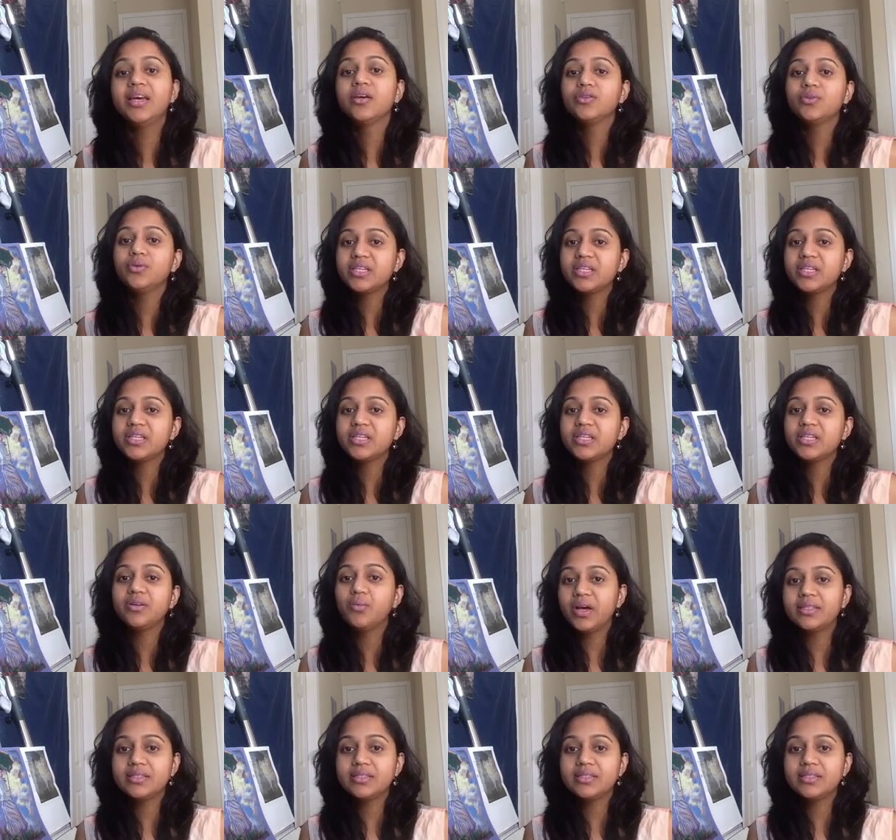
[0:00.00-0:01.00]
so those are the
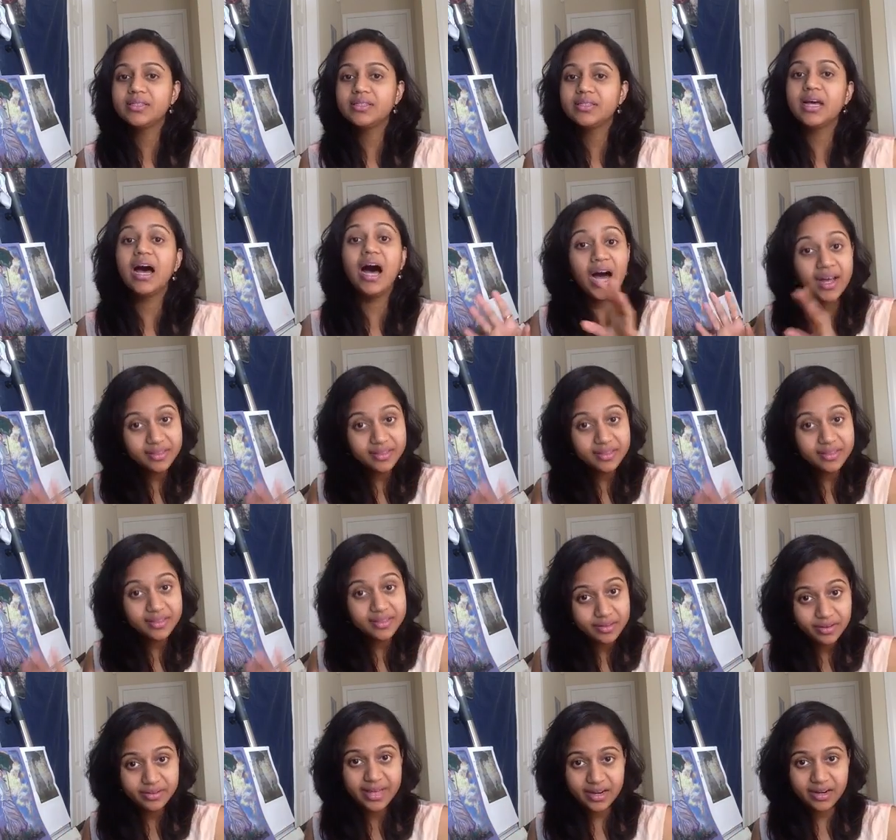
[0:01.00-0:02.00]
ones
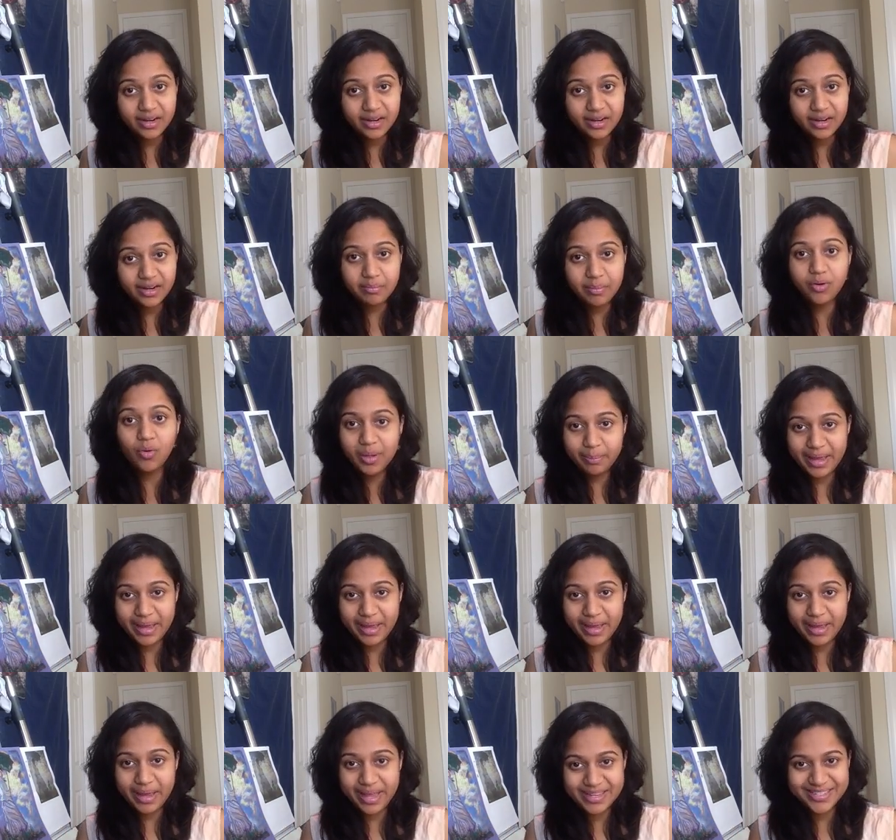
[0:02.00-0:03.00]
other than my oil
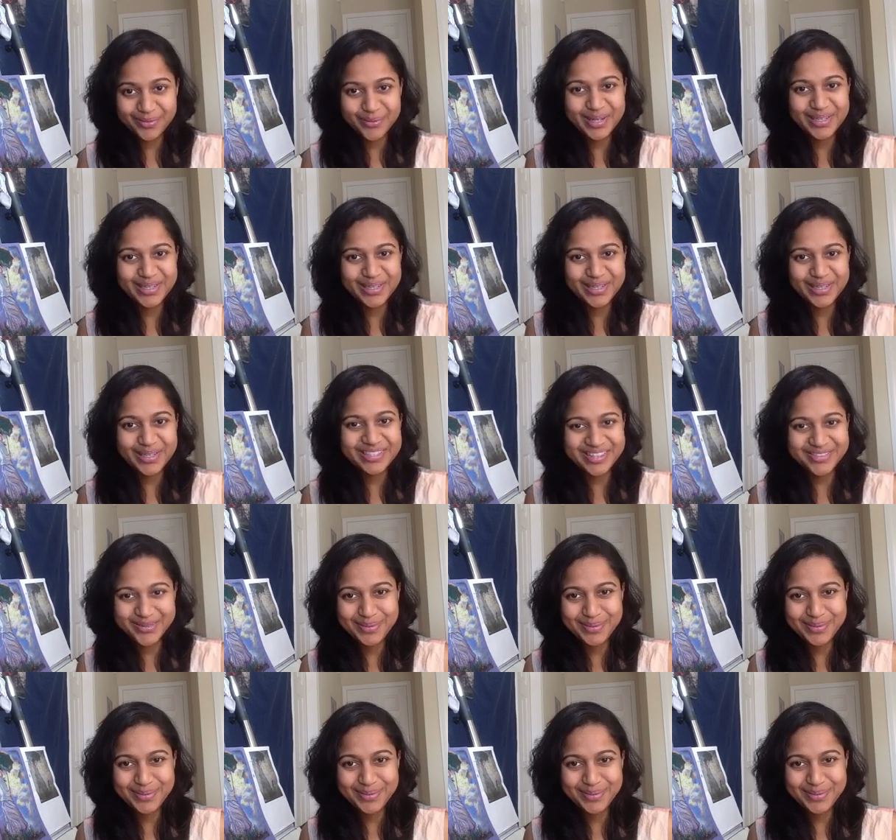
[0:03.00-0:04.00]
pastel work that
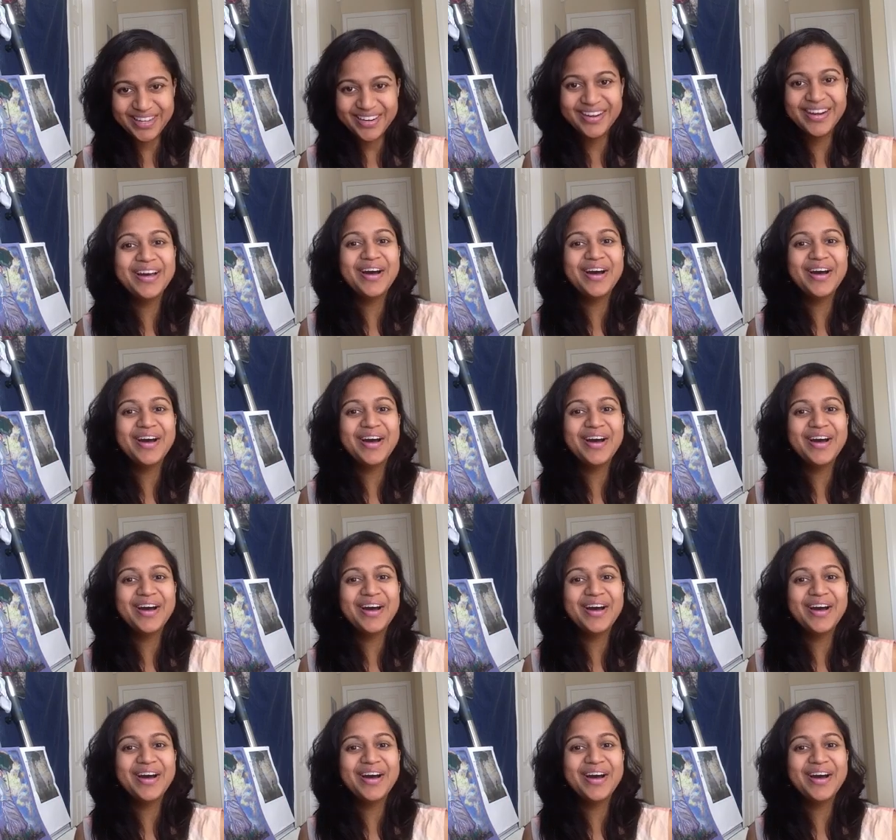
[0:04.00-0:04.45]
would be there.